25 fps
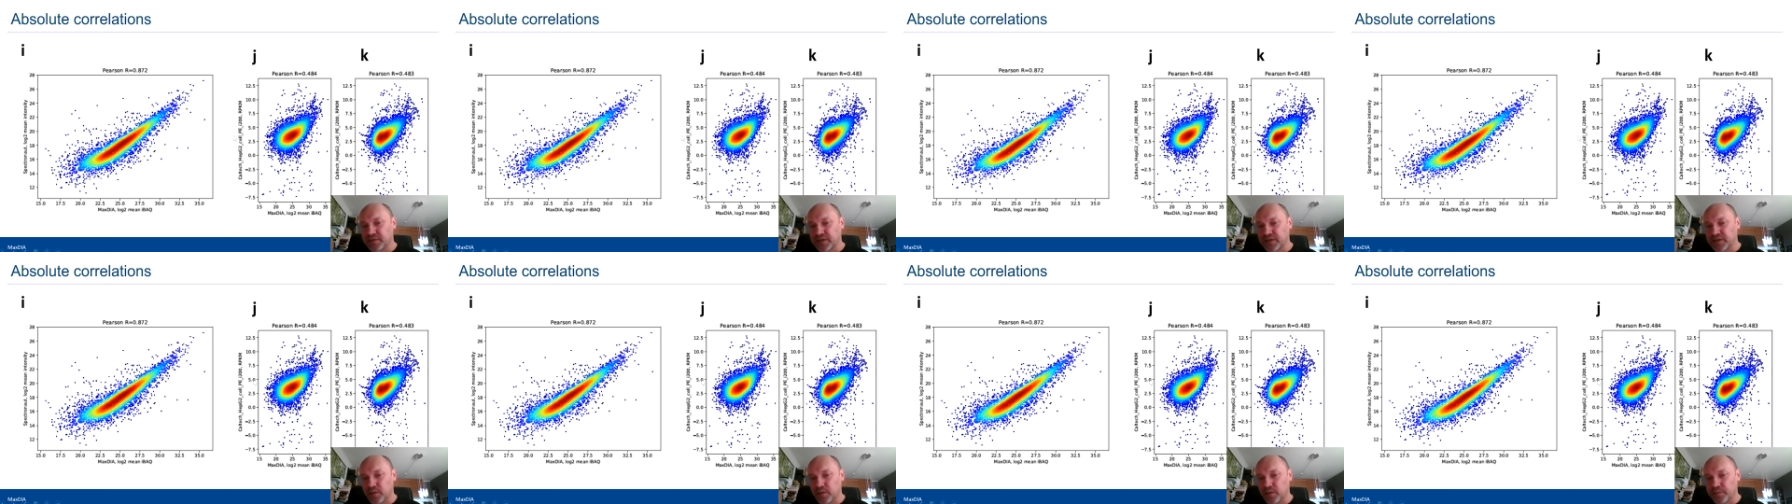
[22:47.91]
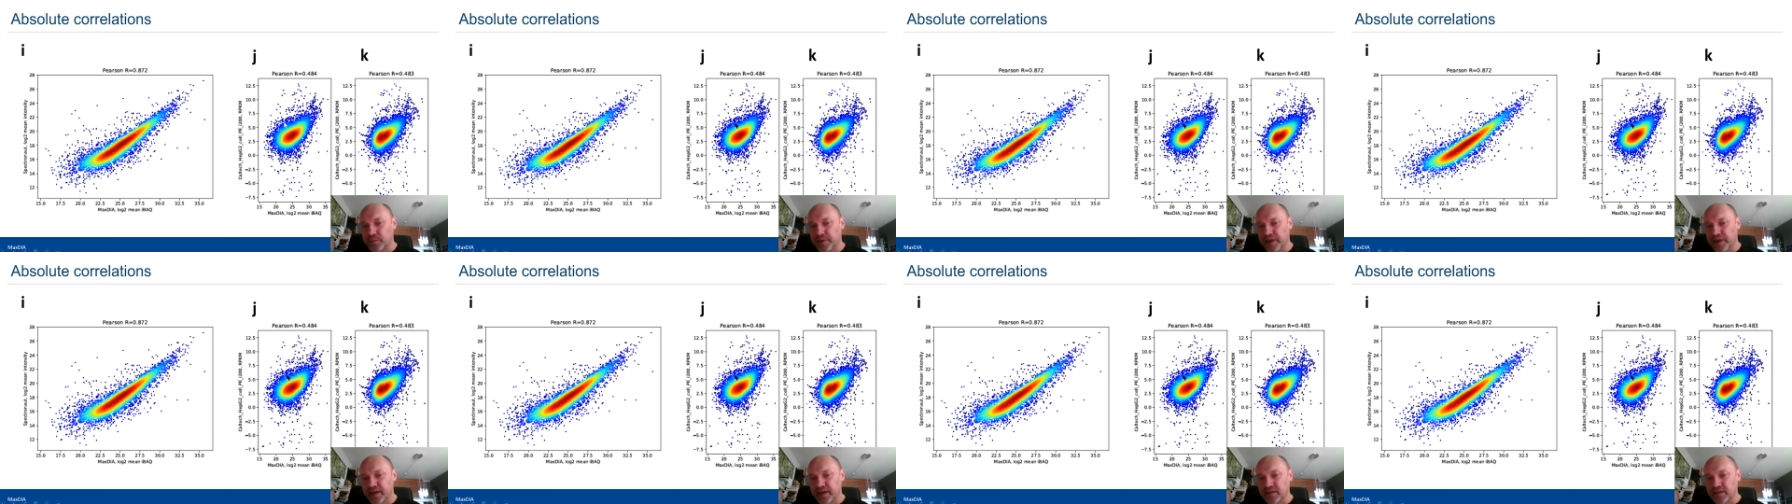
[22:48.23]
we
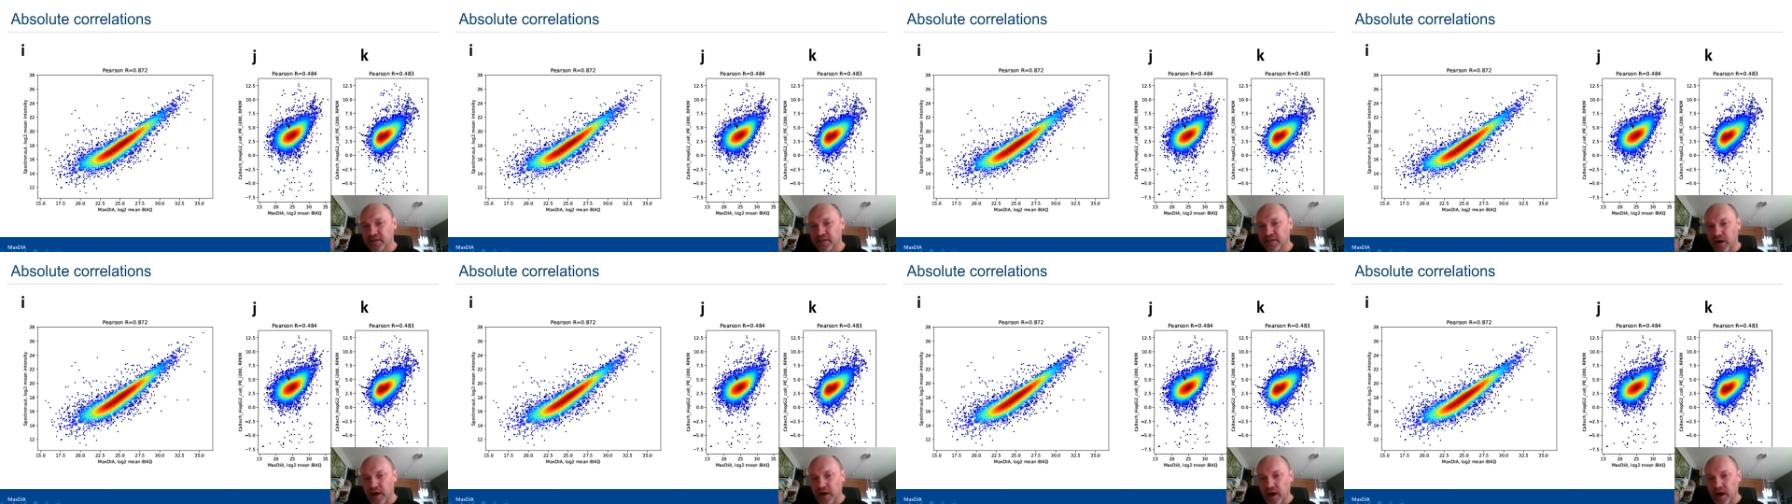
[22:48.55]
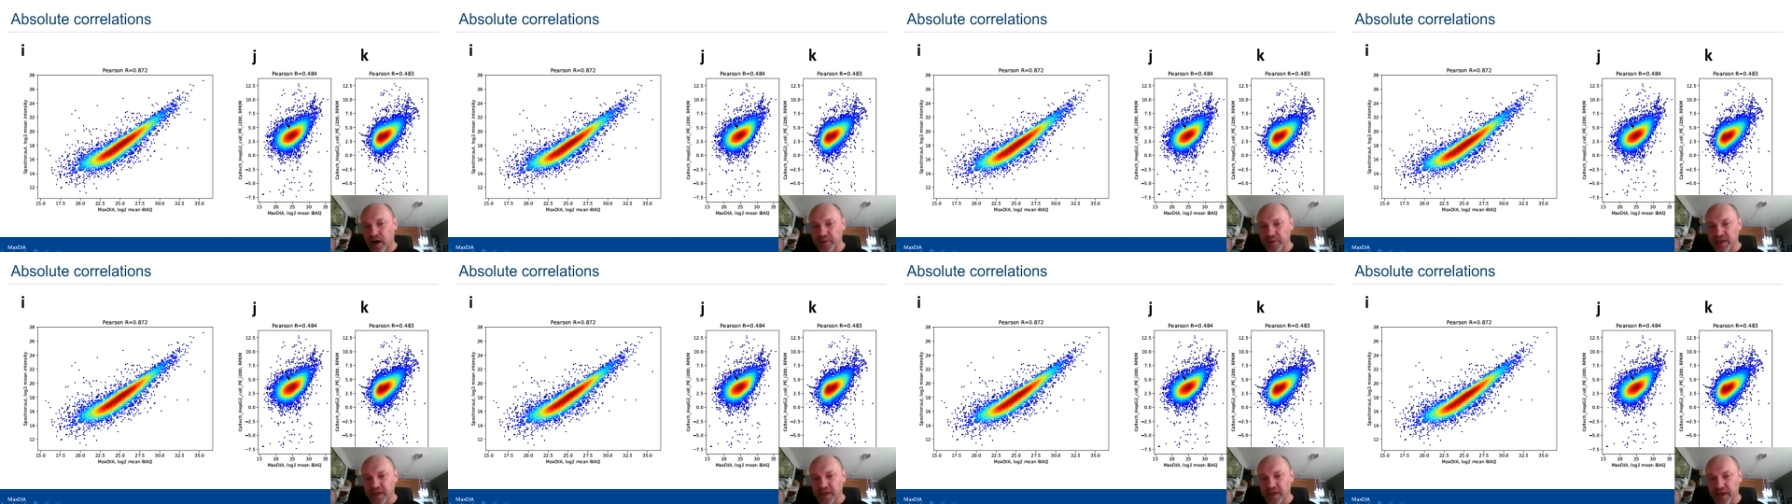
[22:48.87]
compared now
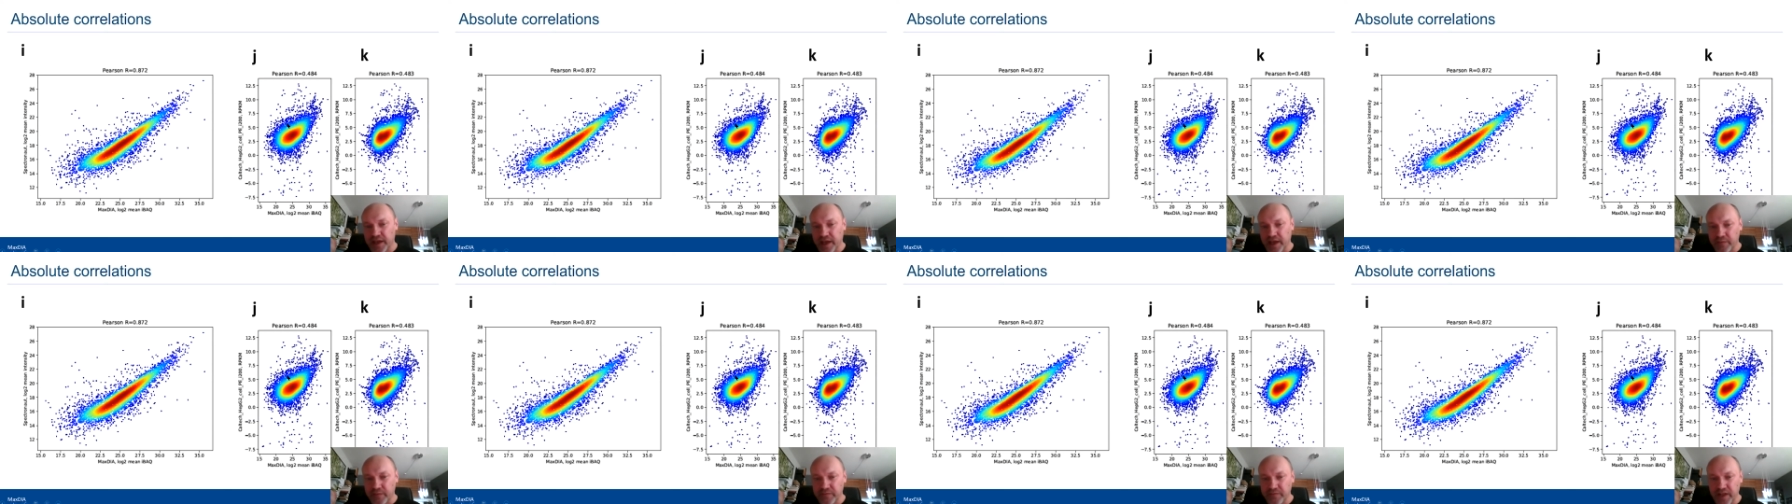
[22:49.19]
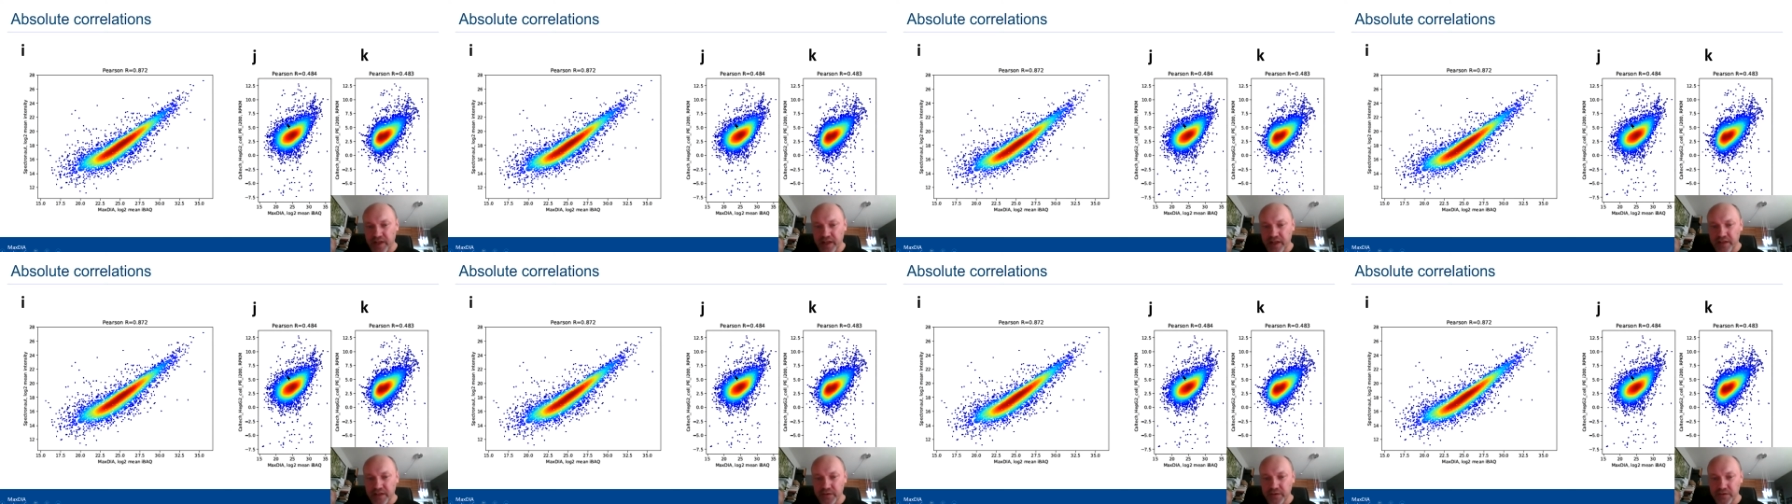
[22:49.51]
RPKM
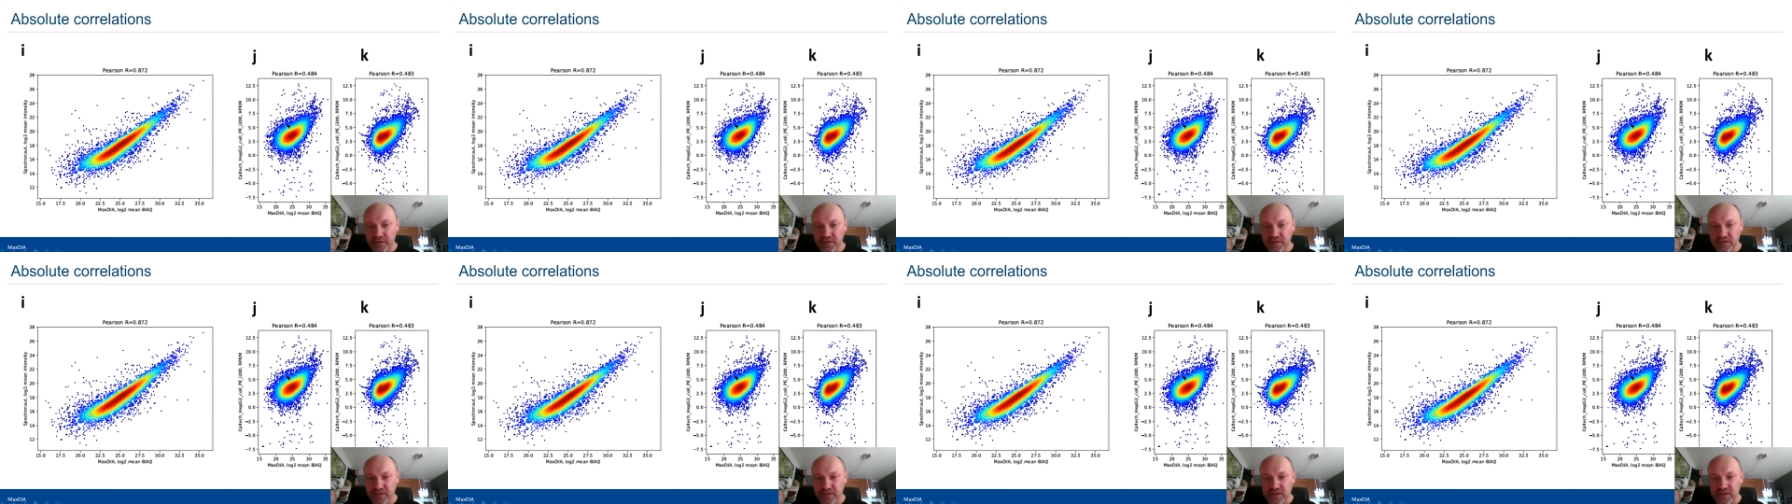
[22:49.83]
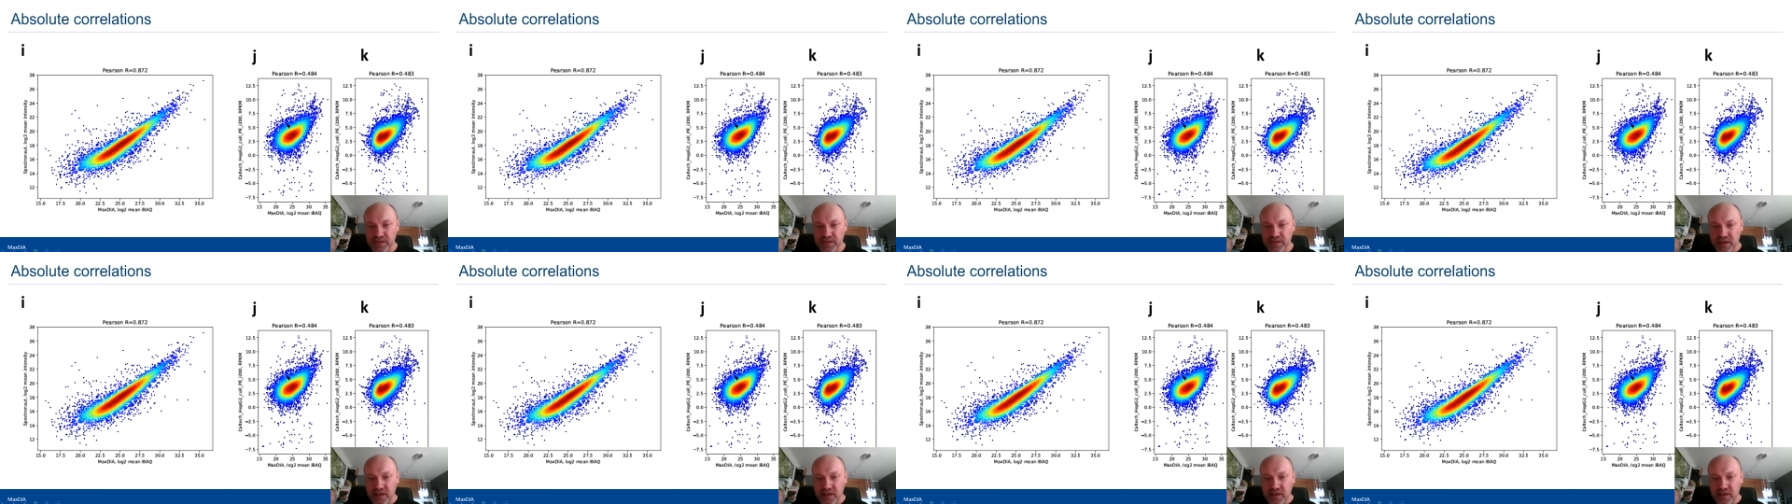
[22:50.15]
values